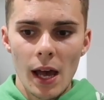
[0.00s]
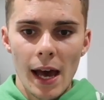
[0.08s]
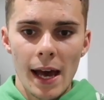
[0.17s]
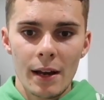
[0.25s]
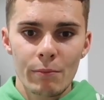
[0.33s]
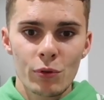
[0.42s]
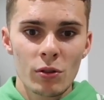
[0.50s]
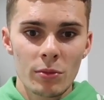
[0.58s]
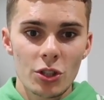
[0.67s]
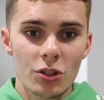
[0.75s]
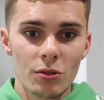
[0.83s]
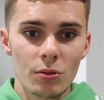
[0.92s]
And
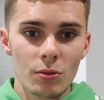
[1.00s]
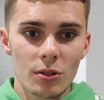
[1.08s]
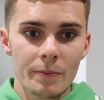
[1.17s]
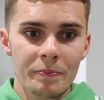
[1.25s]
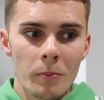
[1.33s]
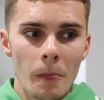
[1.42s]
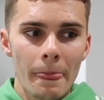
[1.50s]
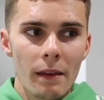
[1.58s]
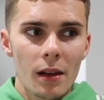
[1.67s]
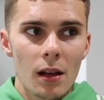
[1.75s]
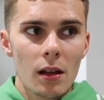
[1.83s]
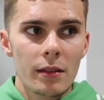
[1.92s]
Puma's shoes,
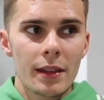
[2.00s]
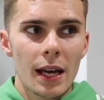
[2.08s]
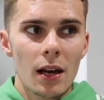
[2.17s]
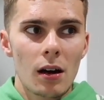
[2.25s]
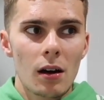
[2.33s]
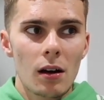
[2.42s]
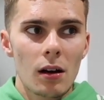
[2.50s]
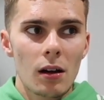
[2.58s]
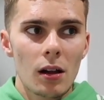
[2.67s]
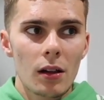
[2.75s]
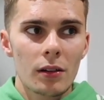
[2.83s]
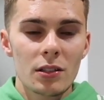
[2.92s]
they are
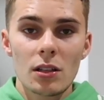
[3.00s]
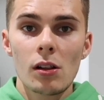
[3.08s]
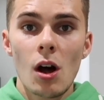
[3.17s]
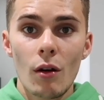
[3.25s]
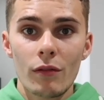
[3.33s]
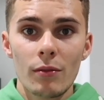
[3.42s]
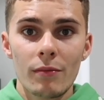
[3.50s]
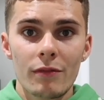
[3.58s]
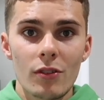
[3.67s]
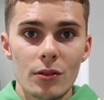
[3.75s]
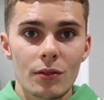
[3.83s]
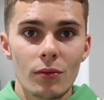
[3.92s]
there's a lot of them
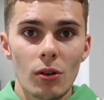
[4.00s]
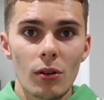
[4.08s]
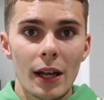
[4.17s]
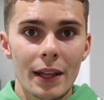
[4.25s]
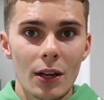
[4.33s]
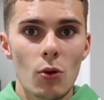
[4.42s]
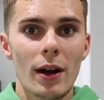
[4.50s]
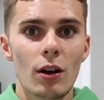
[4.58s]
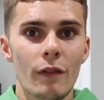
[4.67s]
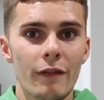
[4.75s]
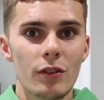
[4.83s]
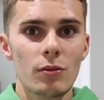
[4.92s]
first of all and they're quite
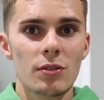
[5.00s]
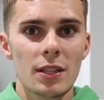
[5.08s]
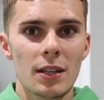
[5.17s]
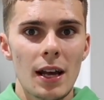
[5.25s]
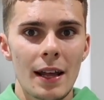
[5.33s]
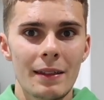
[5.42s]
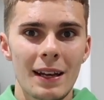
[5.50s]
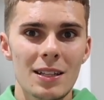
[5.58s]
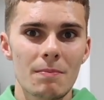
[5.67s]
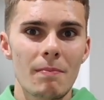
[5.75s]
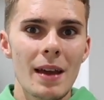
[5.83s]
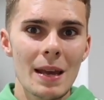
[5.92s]
confusing and
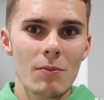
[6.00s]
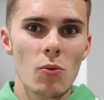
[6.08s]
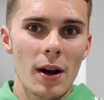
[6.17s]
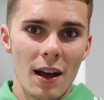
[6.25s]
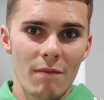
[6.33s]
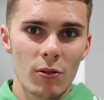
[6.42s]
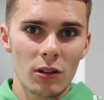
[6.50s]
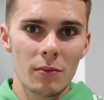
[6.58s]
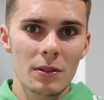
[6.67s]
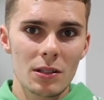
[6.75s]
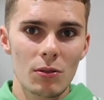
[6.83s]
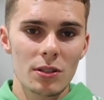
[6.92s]
that's maybe why i have put them
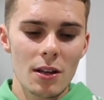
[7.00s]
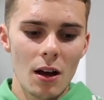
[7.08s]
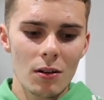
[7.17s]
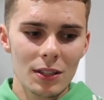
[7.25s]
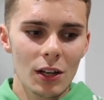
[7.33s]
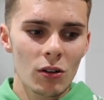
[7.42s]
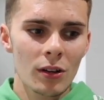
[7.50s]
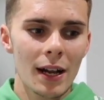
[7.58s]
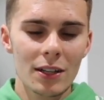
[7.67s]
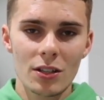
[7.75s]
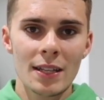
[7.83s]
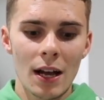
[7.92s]
as low as they are because i couldn't
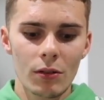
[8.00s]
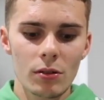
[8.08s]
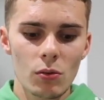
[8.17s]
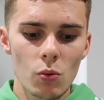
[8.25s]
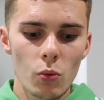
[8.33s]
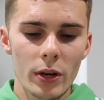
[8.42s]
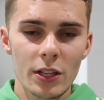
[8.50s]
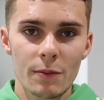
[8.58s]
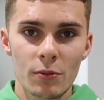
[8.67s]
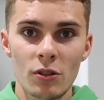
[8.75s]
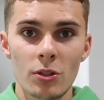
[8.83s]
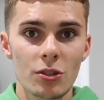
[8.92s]
actually tell you which
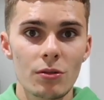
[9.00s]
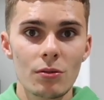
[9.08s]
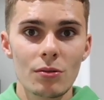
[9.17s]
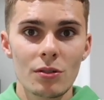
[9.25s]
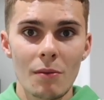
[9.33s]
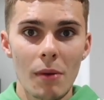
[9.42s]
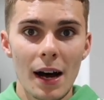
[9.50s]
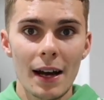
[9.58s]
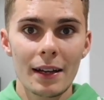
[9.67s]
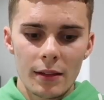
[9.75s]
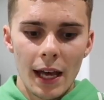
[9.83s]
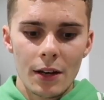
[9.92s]
puma shoes to
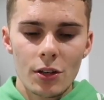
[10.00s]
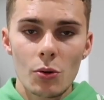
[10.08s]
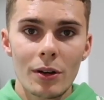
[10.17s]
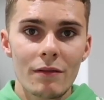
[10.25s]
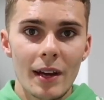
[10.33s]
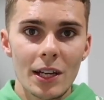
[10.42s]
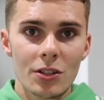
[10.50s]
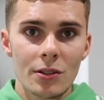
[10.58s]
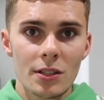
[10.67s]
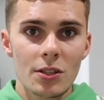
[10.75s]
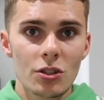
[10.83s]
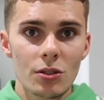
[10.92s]
buy their new
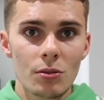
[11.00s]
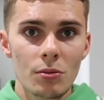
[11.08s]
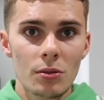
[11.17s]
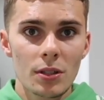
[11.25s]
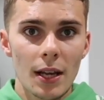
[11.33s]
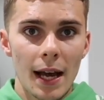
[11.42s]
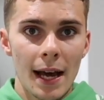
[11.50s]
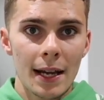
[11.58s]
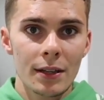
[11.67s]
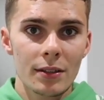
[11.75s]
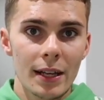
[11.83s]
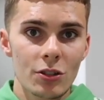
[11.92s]
innovations in shoes
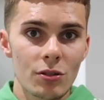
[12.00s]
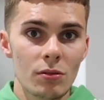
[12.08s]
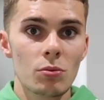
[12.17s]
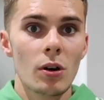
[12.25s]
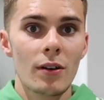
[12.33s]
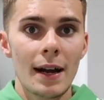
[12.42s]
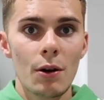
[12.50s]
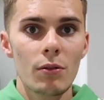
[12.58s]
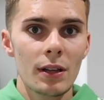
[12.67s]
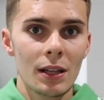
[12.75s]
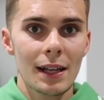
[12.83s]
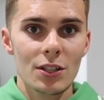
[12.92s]
and their shoes what are out
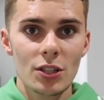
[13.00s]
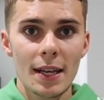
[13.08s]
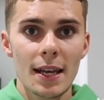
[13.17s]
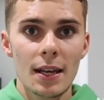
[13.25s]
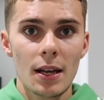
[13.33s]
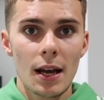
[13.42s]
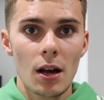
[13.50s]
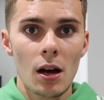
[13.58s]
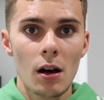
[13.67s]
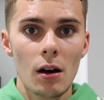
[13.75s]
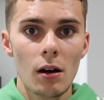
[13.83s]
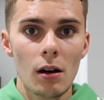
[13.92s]
in the last year
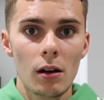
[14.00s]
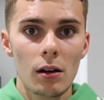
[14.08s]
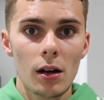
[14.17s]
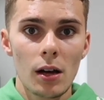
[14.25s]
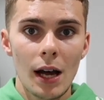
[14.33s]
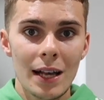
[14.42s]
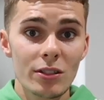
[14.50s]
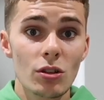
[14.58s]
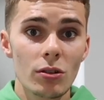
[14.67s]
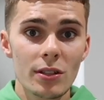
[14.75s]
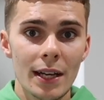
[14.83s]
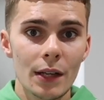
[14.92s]
are as
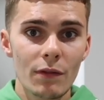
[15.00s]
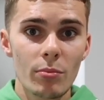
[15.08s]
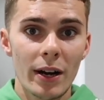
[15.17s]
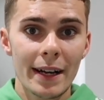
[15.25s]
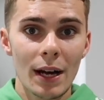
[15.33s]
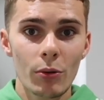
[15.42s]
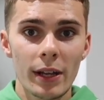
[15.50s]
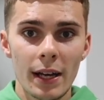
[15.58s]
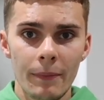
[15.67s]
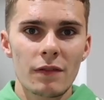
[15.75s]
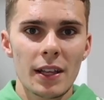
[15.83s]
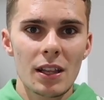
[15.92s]
good as any other brand out
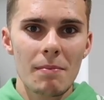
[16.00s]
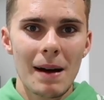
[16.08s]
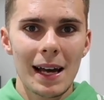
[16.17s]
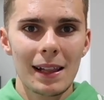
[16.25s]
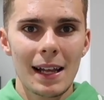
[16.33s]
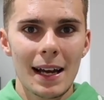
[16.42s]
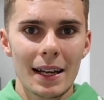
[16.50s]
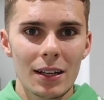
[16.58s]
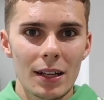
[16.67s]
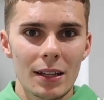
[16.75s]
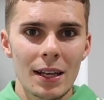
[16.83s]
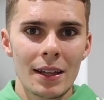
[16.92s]
there. I think they might lack
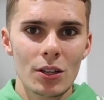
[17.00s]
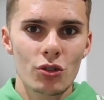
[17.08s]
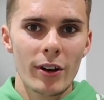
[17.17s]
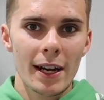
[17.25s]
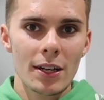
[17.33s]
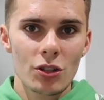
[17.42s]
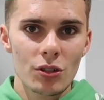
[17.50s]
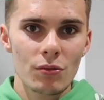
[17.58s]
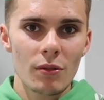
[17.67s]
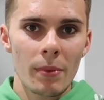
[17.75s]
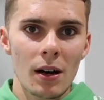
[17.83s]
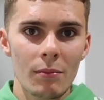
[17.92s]
in the training shoe
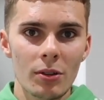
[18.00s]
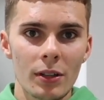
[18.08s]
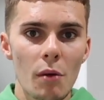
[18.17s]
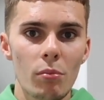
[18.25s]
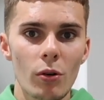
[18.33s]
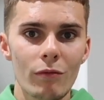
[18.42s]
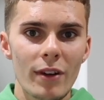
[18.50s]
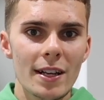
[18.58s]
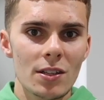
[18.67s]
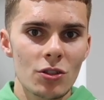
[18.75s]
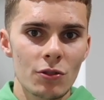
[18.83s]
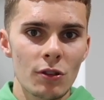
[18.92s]
department, but
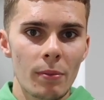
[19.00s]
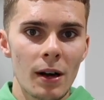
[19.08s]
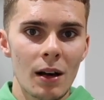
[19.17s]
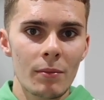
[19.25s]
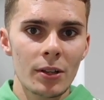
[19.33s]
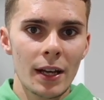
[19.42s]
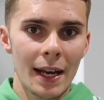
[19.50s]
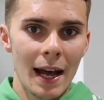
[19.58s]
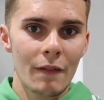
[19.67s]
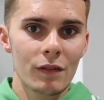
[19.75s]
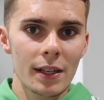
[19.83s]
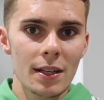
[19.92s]
racing shoe department and
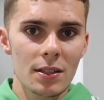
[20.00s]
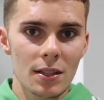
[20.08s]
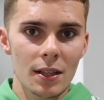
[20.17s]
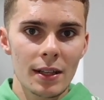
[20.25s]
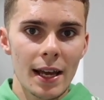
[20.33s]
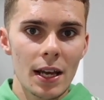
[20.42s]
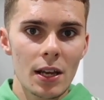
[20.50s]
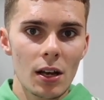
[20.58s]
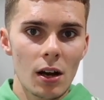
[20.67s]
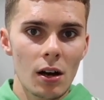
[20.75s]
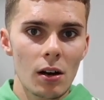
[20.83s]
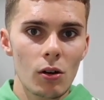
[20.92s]
athletes, they
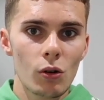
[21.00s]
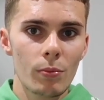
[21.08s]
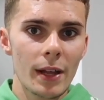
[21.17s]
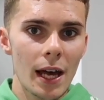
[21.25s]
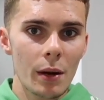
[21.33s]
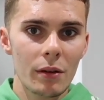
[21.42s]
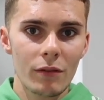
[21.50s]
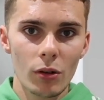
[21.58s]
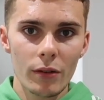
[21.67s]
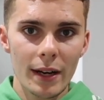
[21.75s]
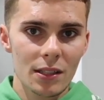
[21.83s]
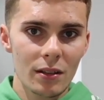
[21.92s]
are up there with all
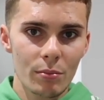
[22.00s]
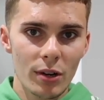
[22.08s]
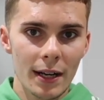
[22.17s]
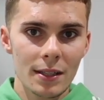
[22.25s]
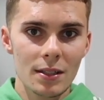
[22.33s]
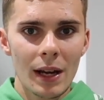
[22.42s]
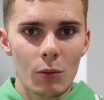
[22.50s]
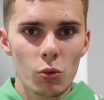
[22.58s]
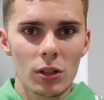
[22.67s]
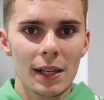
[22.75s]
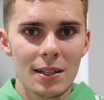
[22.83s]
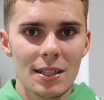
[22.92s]
the rest of the brands. I
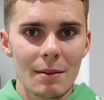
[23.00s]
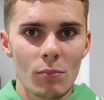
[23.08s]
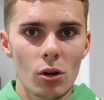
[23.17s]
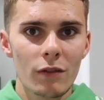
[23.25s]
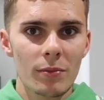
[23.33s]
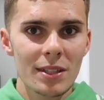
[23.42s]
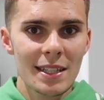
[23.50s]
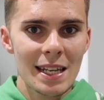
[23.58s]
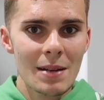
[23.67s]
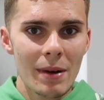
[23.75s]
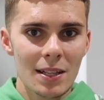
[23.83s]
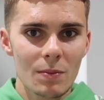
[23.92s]
would like to see more from a
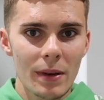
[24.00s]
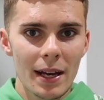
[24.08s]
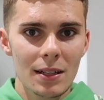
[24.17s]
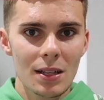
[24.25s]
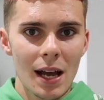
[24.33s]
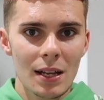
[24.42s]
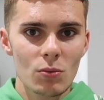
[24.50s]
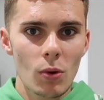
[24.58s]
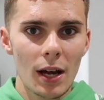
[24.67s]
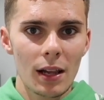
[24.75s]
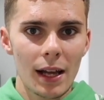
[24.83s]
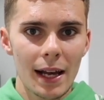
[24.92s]
team aspect as
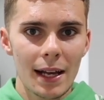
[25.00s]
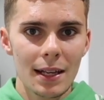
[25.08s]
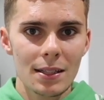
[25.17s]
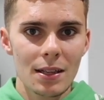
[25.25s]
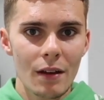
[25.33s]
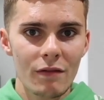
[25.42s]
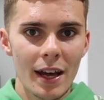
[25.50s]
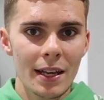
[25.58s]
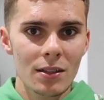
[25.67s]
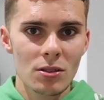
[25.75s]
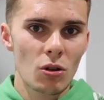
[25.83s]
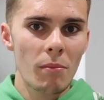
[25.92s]
well as
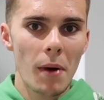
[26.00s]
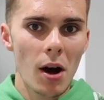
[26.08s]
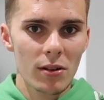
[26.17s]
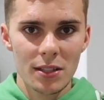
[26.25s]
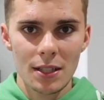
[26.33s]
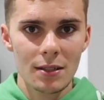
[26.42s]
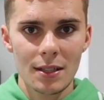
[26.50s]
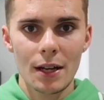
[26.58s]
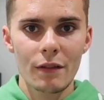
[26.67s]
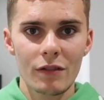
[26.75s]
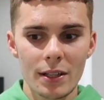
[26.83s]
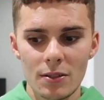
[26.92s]
events or marketing side
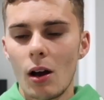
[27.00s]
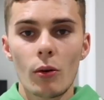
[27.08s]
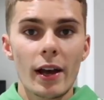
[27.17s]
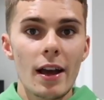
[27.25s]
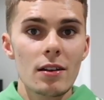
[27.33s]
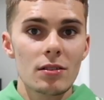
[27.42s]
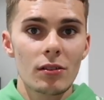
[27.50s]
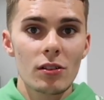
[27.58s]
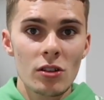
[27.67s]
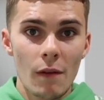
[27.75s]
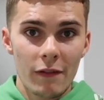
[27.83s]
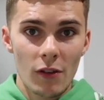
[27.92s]
of things. Okay, so the
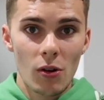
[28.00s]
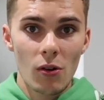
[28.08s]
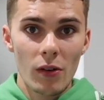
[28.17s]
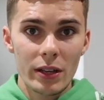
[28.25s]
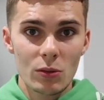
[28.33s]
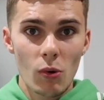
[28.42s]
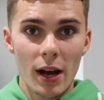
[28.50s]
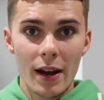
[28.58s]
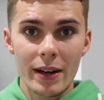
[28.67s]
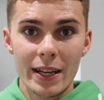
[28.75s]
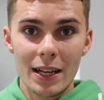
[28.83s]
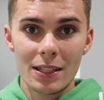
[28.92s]
top four is where
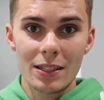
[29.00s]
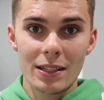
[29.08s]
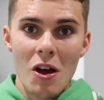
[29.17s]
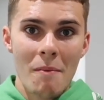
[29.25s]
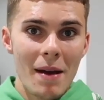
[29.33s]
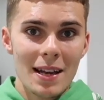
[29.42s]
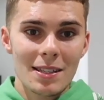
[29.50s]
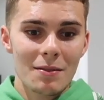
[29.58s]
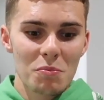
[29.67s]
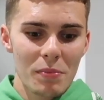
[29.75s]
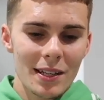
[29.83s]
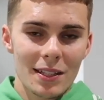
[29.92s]
it gets amazing.
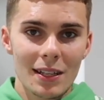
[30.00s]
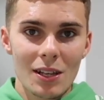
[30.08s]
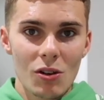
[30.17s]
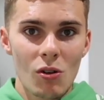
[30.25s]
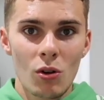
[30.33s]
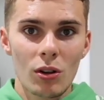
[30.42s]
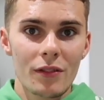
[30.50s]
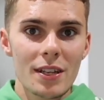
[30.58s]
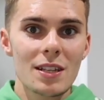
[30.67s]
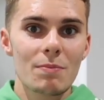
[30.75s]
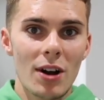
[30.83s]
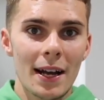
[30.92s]
Basically, all of
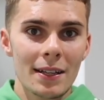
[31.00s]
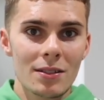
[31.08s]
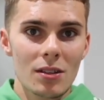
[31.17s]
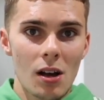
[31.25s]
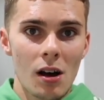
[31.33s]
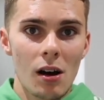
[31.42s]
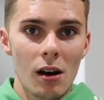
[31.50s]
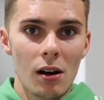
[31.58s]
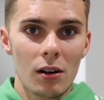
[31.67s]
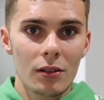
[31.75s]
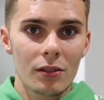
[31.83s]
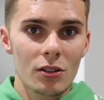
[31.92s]
these brands
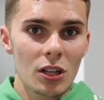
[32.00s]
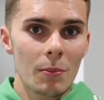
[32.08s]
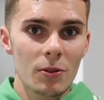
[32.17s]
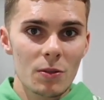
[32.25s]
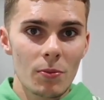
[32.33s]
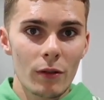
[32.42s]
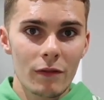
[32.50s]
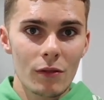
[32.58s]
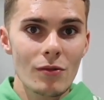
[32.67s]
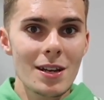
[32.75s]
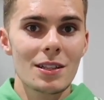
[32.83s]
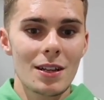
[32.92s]
are the top of the sport for a
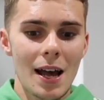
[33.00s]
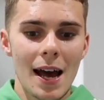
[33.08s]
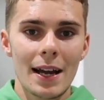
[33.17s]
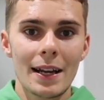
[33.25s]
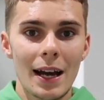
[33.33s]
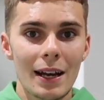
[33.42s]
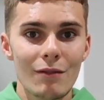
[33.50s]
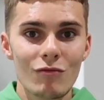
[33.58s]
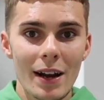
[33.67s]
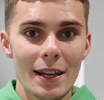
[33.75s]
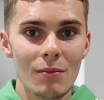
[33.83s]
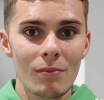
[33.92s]
reason, and I
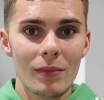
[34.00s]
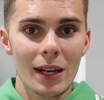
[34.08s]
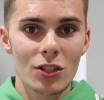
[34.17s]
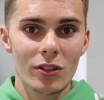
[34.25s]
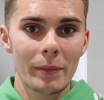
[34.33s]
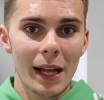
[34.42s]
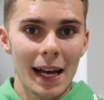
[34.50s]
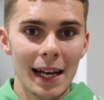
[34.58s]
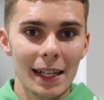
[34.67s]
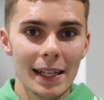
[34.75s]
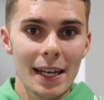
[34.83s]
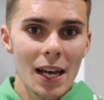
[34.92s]
rate them extremely
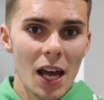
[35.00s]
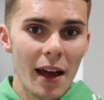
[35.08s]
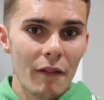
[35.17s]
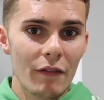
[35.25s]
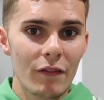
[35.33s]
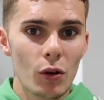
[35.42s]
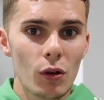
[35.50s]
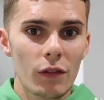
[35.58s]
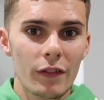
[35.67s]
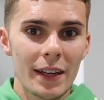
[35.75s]
highly. And fourth